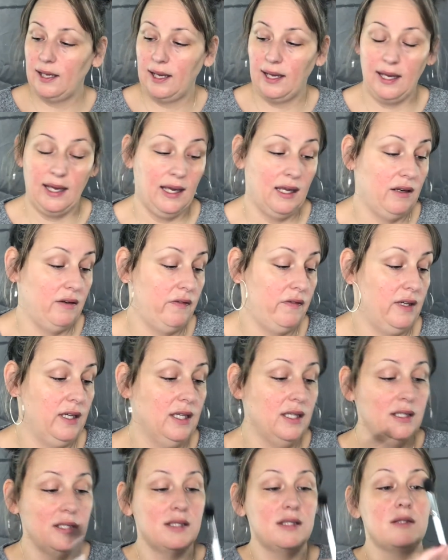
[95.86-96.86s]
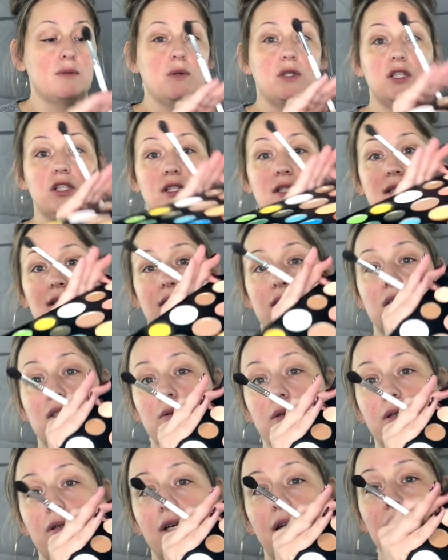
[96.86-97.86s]
Canvas, which is this
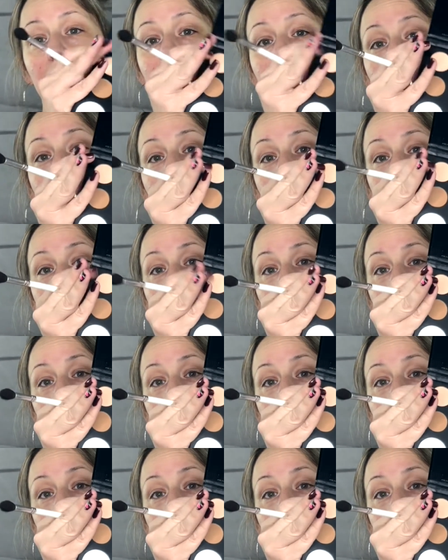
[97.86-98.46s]
one right here.